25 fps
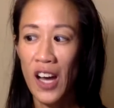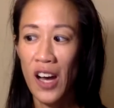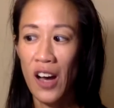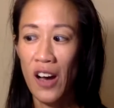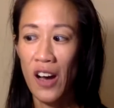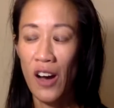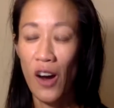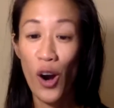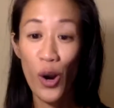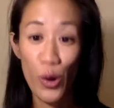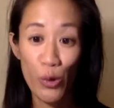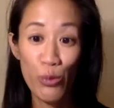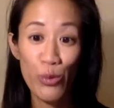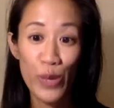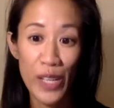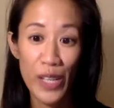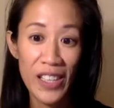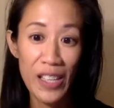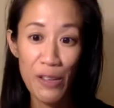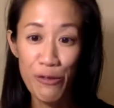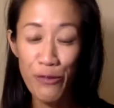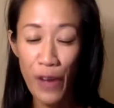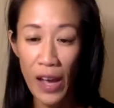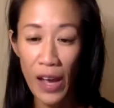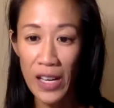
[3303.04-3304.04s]
are
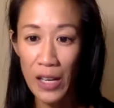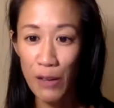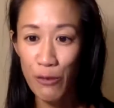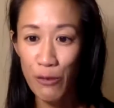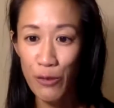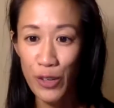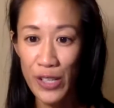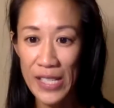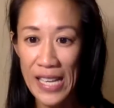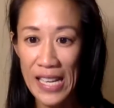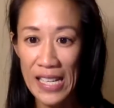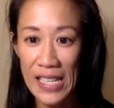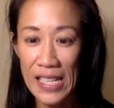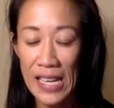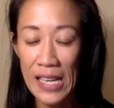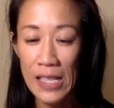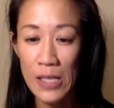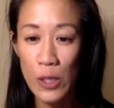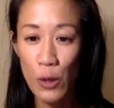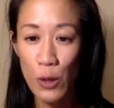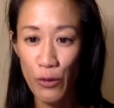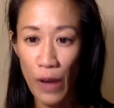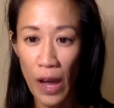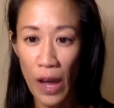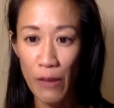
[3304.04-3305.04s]
really fighting for day-to-day
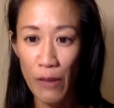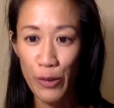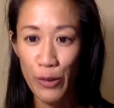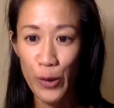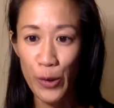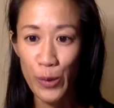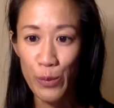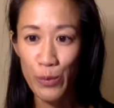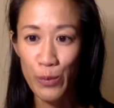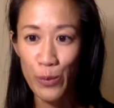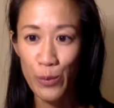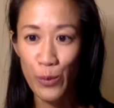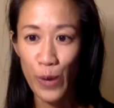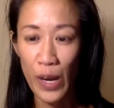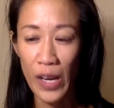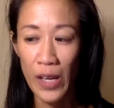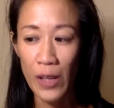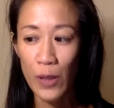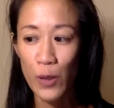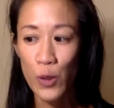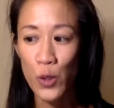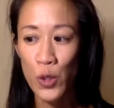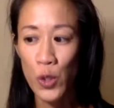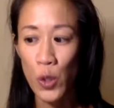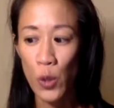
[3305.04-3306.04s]
survival,
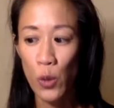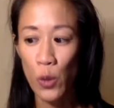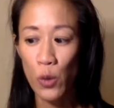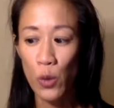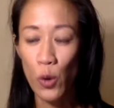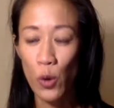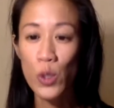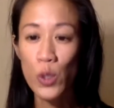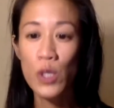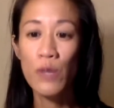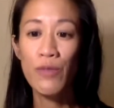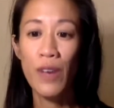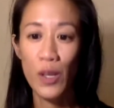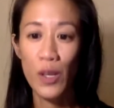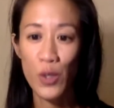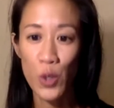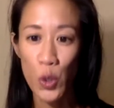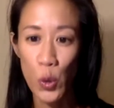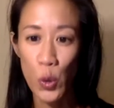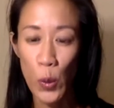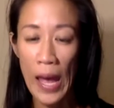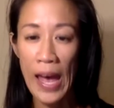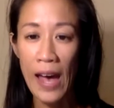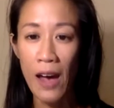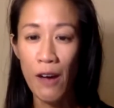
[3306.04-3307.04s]
right? So those of us
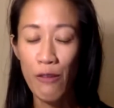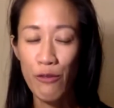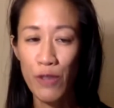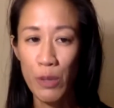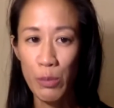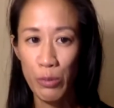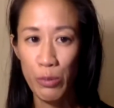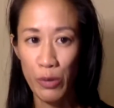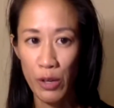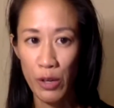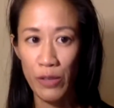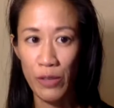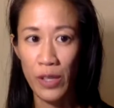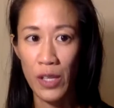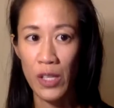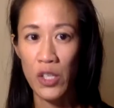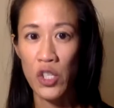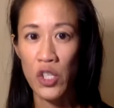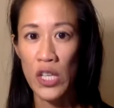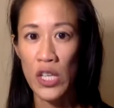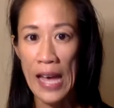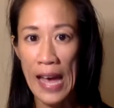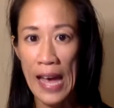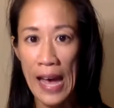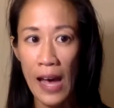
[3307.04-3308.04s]
who have the privilege
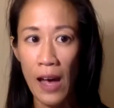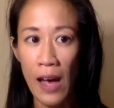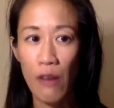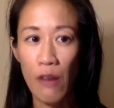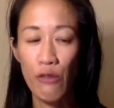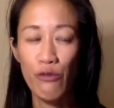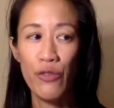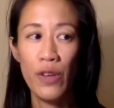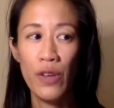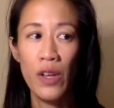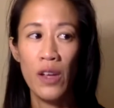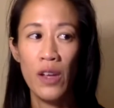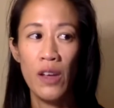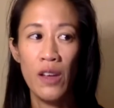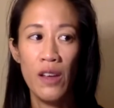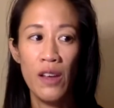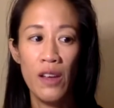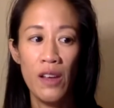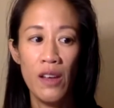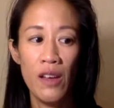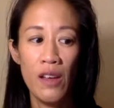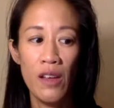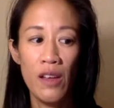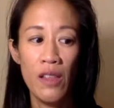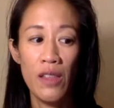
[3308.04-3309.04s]
to have
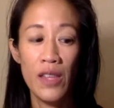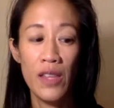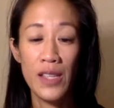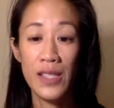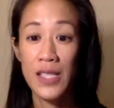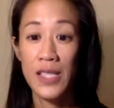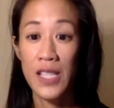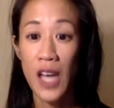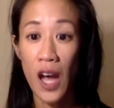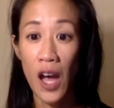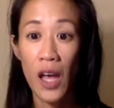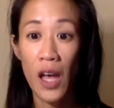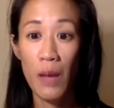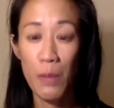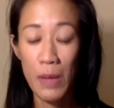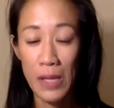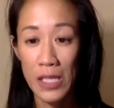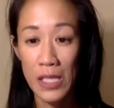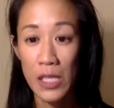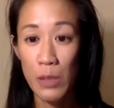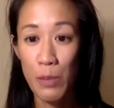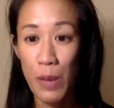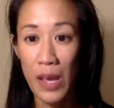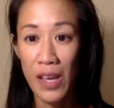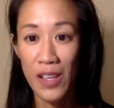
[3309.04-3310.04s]
this time and
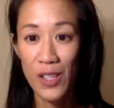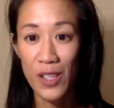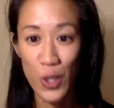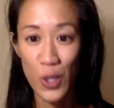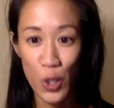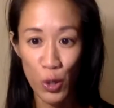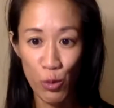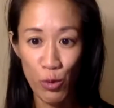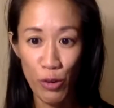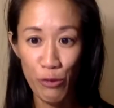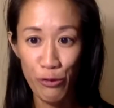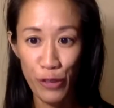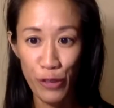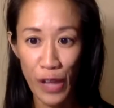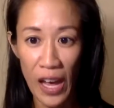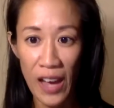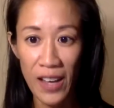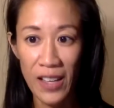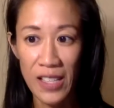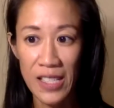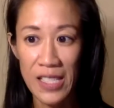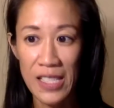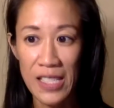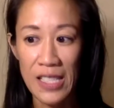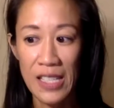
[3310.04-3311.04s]
space to
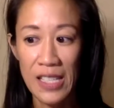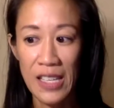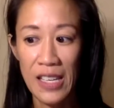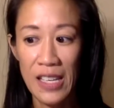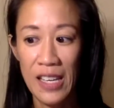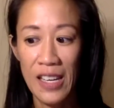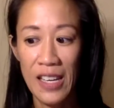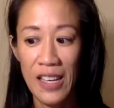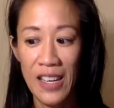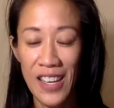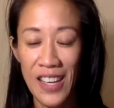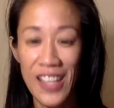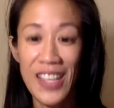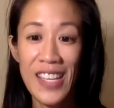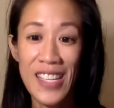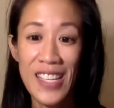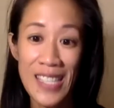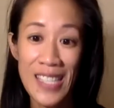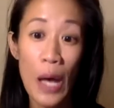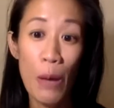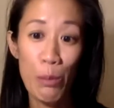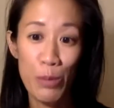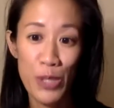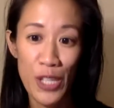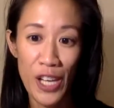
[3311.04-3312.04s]
reflect, it is
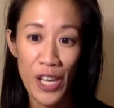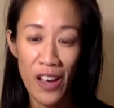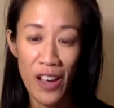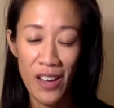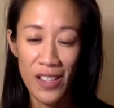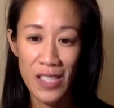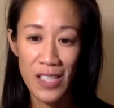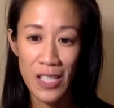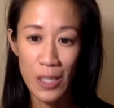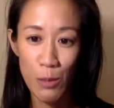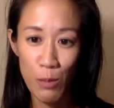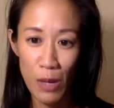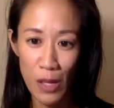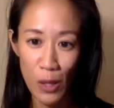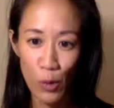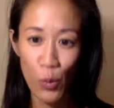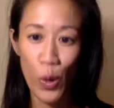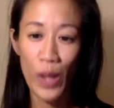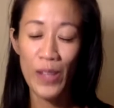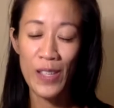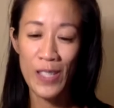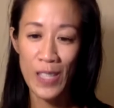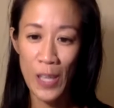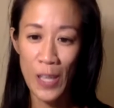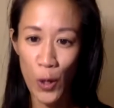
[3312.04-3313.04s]
up to us to be the
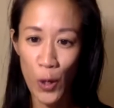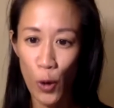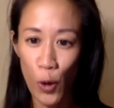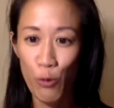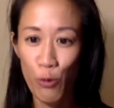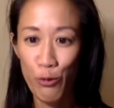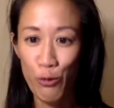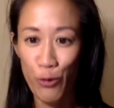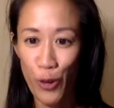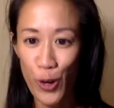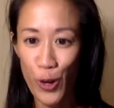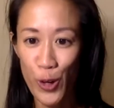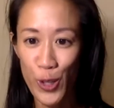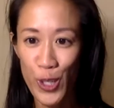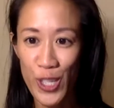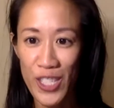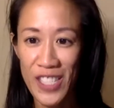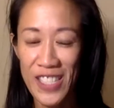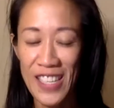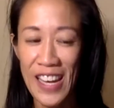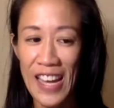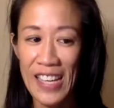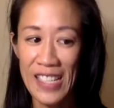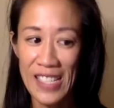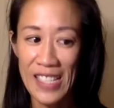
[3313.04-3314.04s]
ones that go first
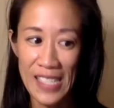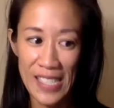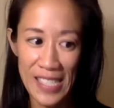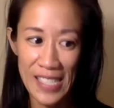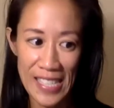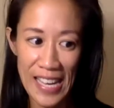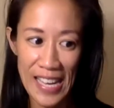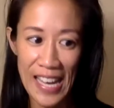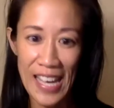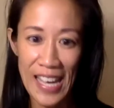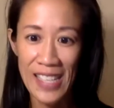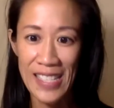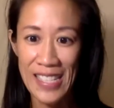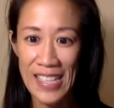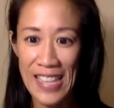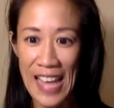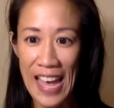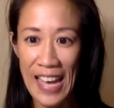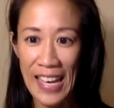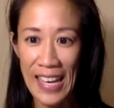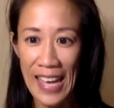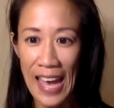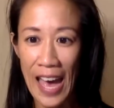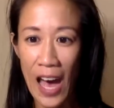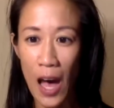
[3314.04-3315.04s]
and to stand in
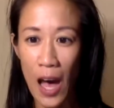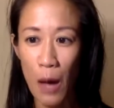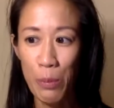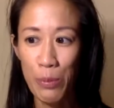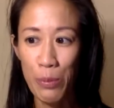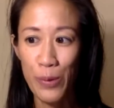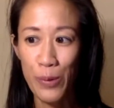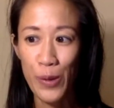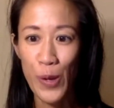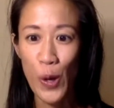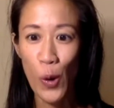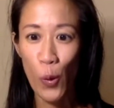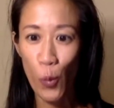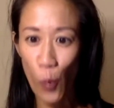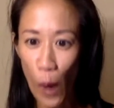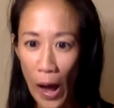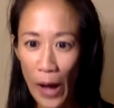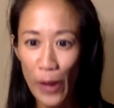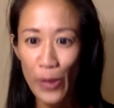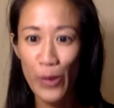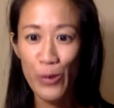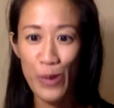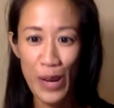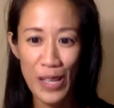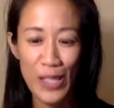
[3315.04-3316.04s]
that gap while
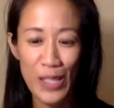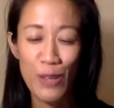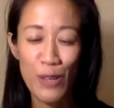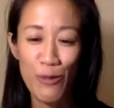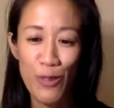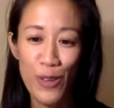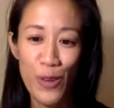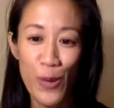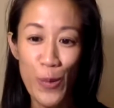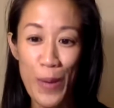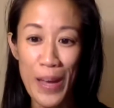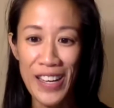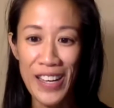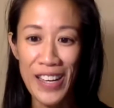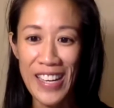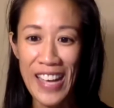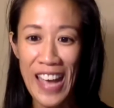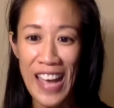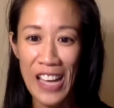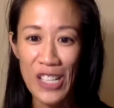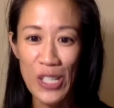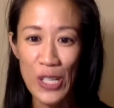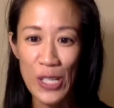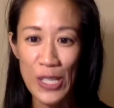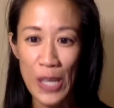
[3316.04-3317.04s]
the rest of humanity
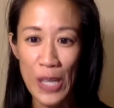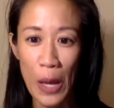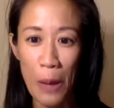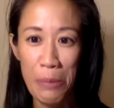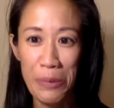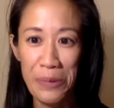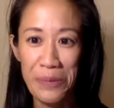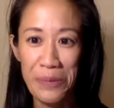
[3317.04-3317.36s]
catches up.